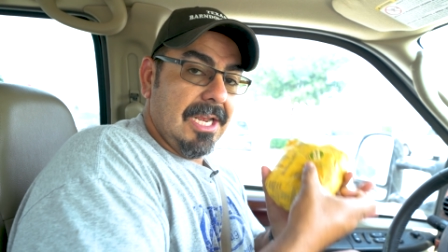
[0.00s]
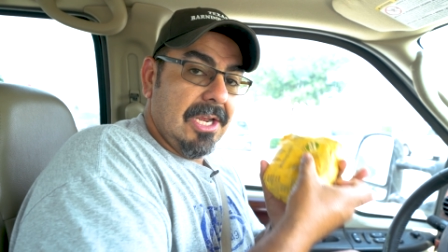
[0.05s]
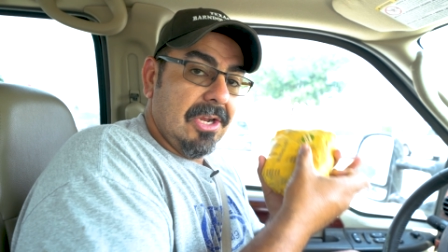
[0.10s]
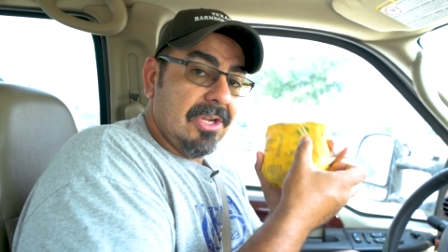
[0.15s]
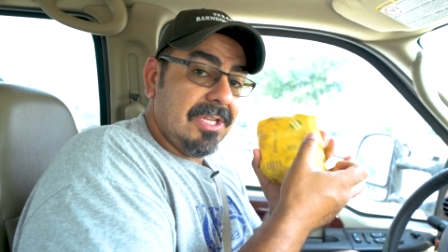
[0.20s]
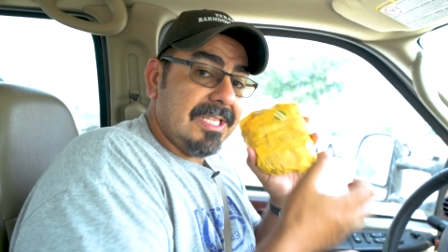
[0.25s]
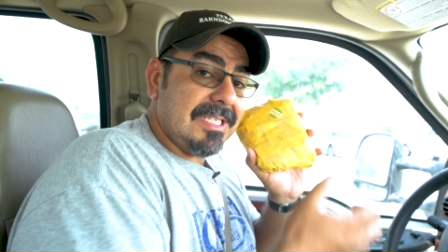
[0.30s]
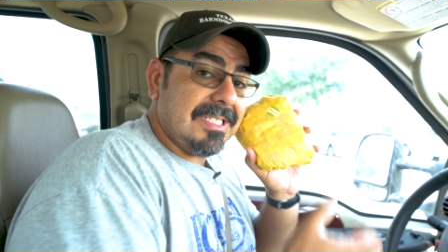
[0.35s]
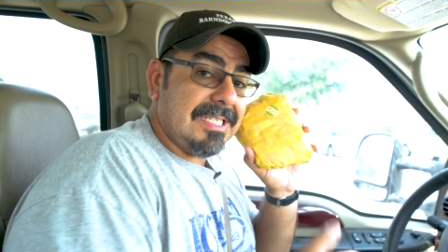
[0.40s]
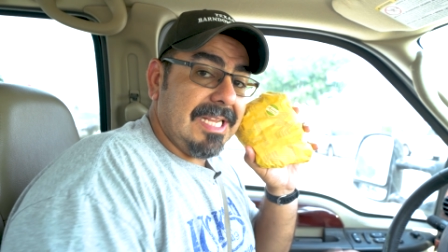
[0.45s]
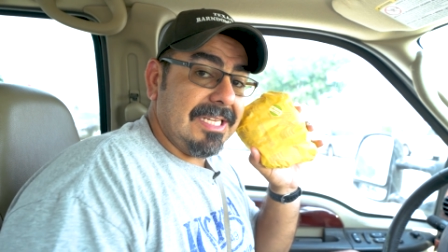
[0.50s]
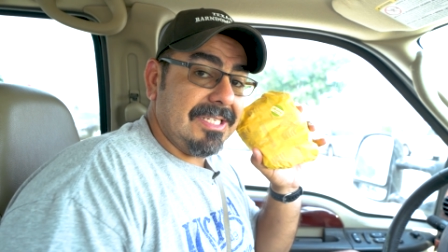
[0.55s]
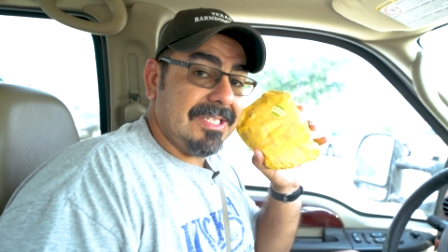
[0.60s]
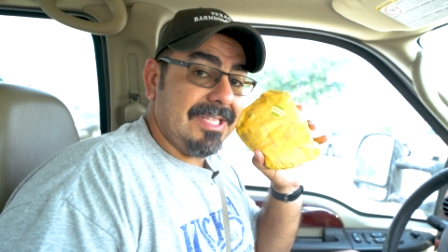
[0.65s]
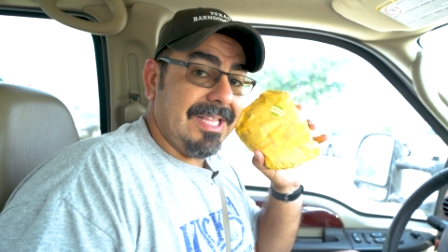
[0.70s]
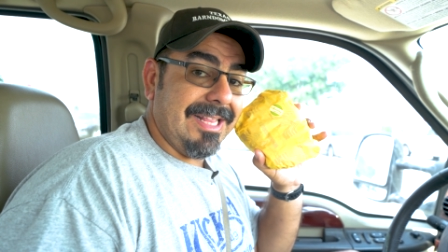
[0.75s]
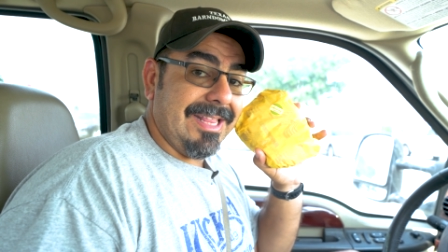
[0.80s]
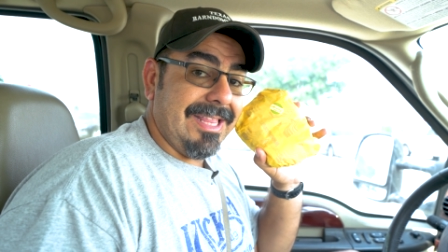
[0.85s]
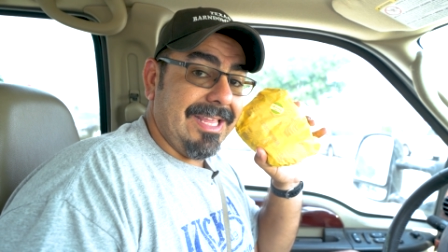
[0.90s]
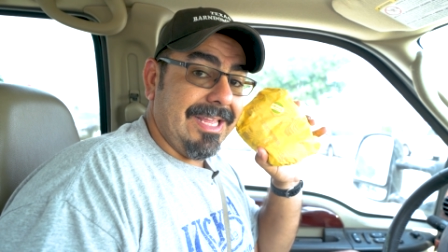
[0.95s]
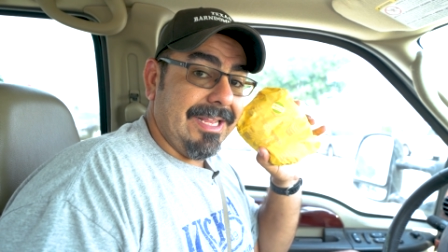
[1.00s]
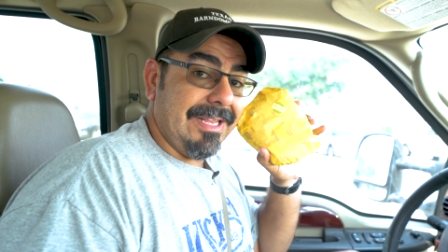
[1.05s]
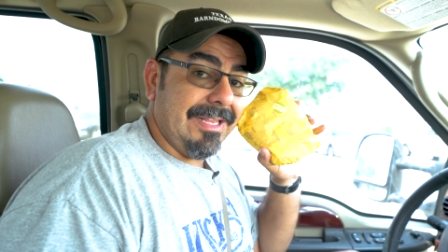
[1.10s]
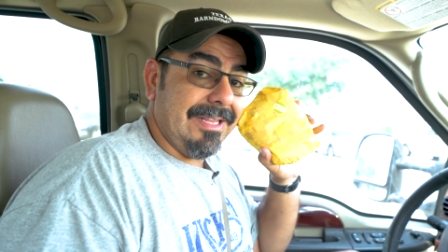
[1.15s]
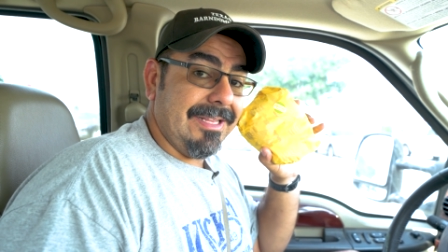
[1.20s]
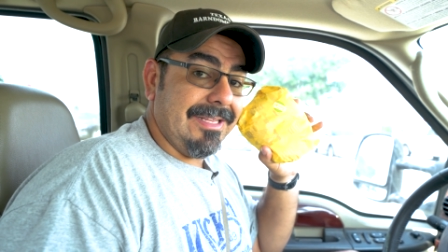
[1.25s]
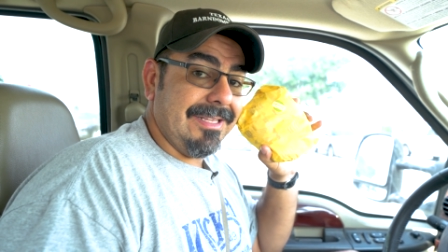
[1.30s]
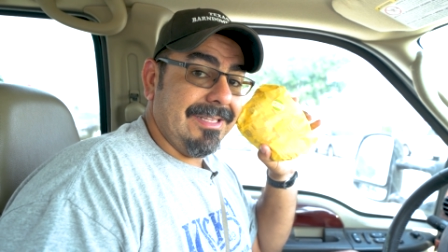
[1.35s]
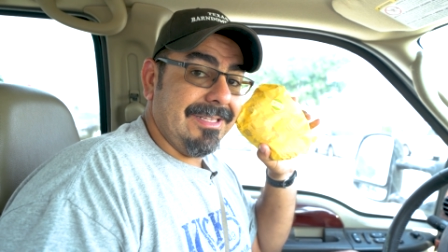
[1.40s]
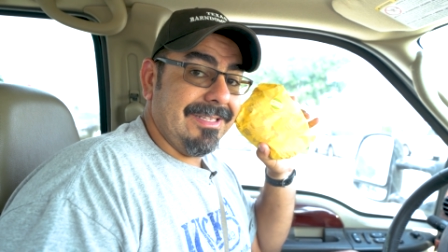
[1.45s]
Look at the size of that thing.
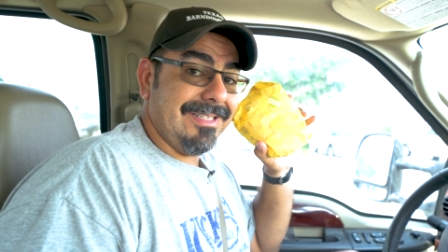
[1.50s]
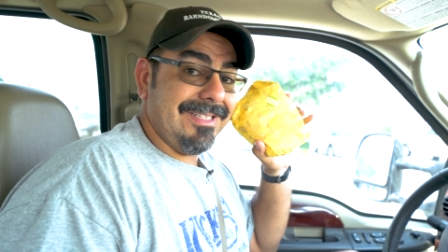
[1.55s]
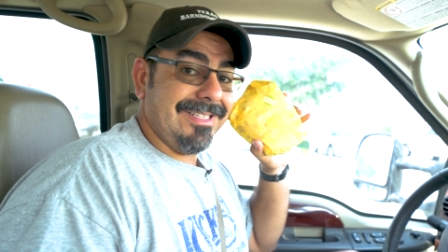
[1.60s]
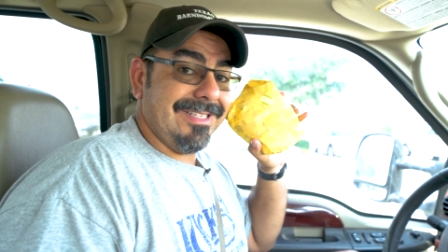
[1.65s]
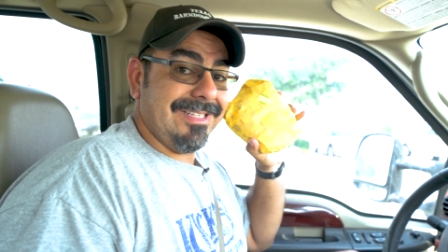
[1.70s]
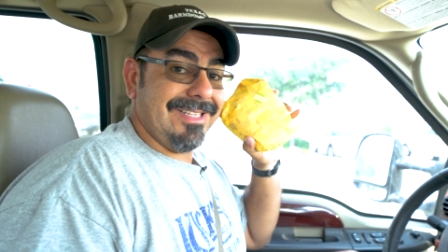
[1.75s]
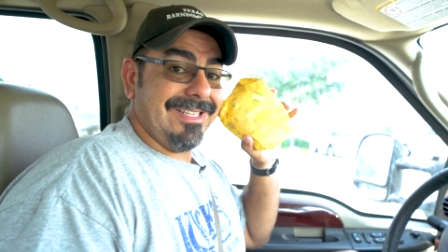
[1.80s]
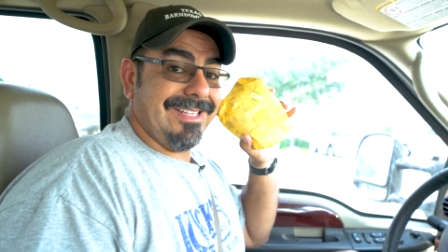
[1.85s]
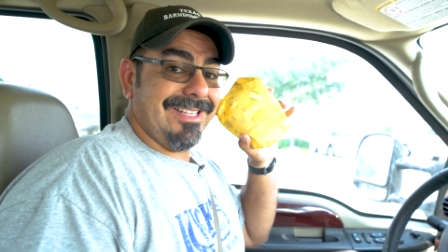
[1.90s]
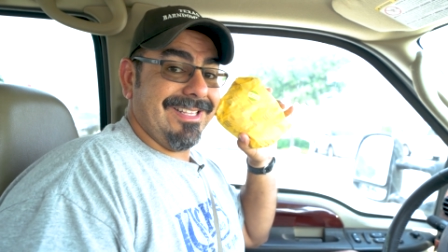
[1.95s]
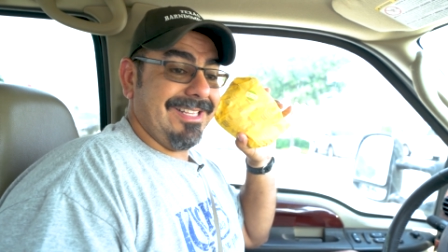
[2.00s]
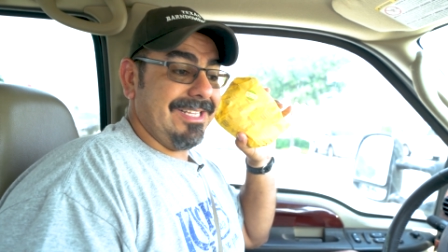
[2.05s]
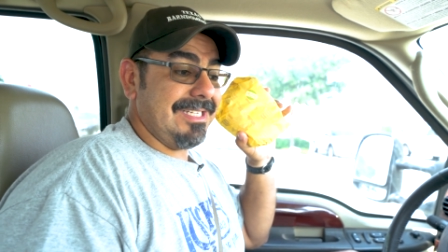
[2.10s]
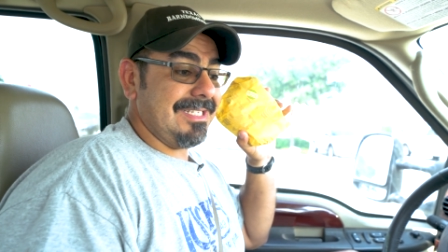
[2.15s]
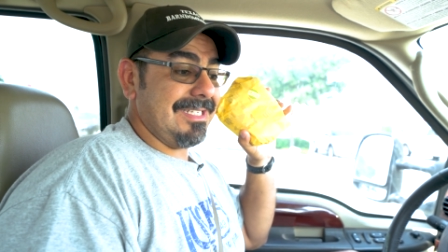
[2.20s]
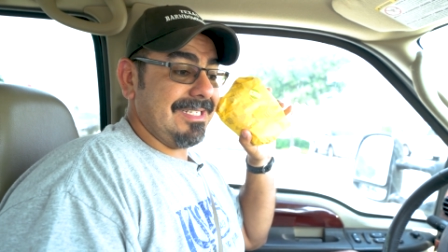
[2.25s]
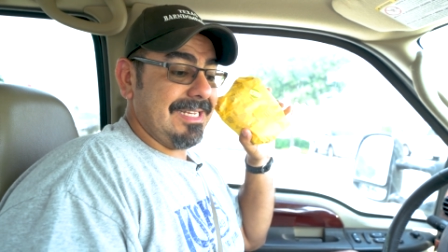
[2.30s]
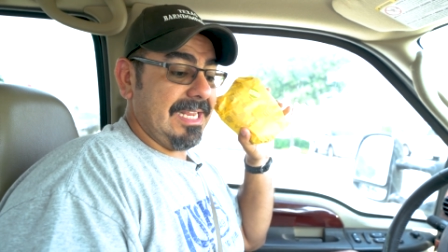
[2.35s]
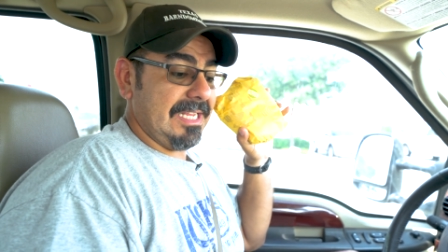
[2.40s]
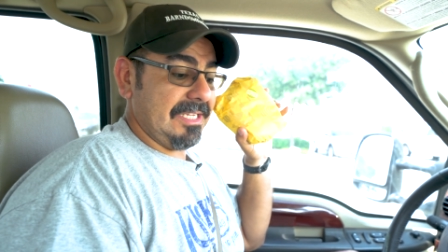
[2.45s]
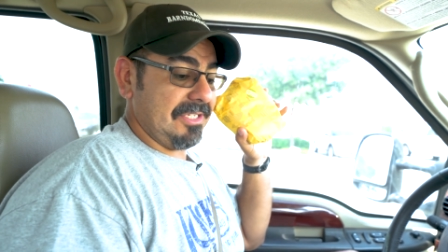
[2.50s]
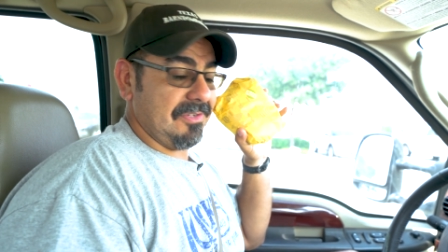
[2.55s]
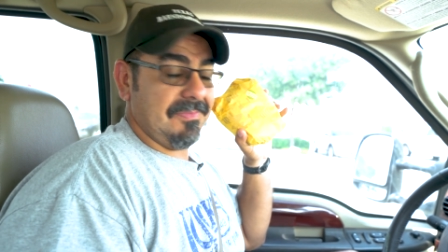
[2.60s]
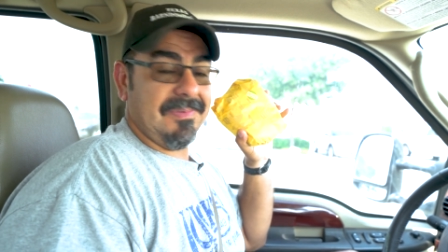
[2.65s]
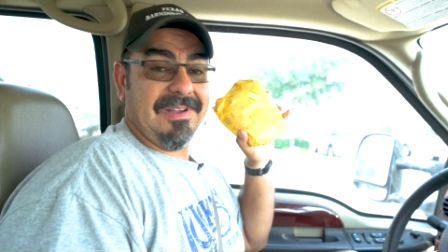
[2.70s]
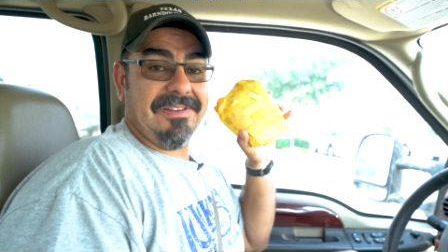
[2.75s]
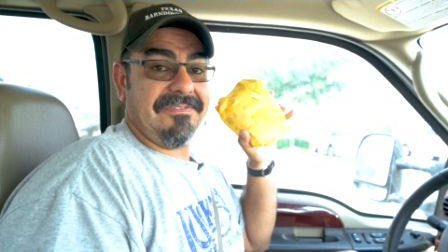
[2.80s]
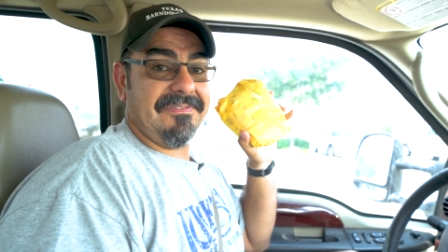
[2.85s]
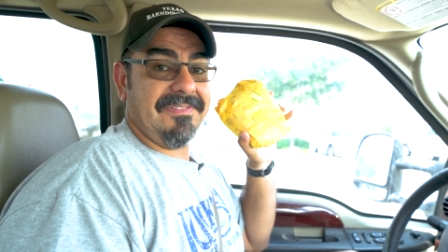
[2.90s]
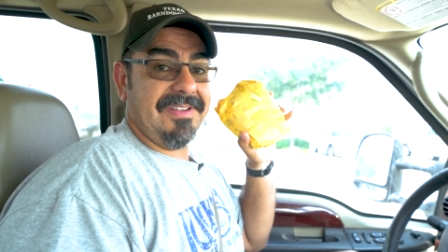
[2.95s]
This is next to
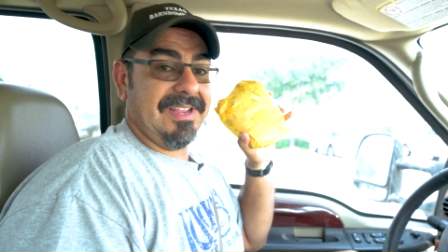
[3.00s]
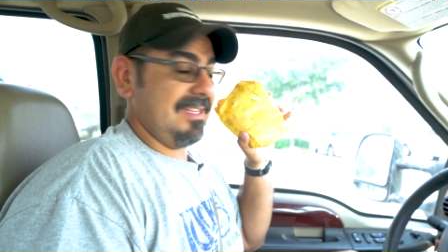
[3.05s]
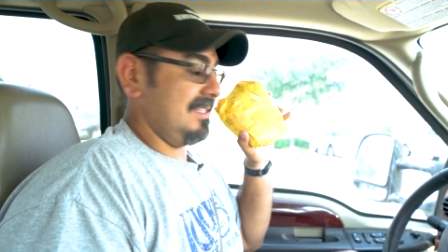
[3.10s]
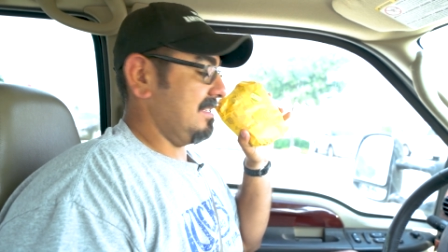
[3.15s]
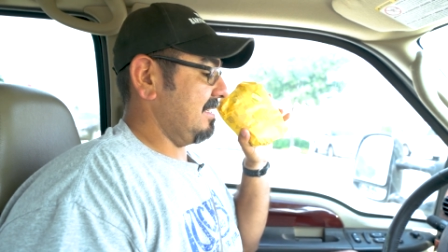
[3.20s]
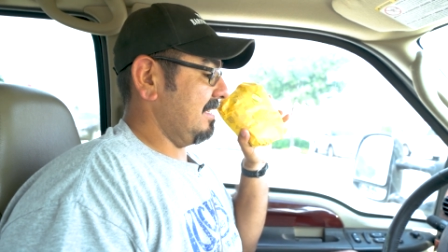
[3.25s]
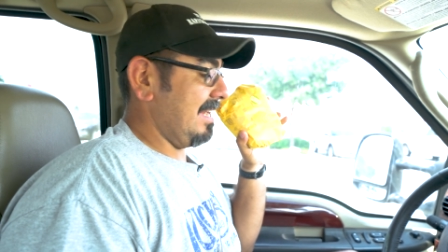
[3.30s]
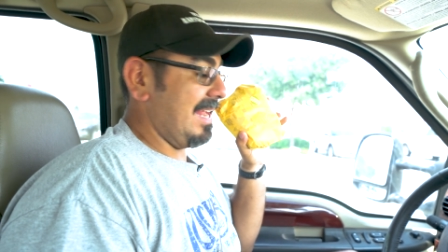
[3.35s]
my face,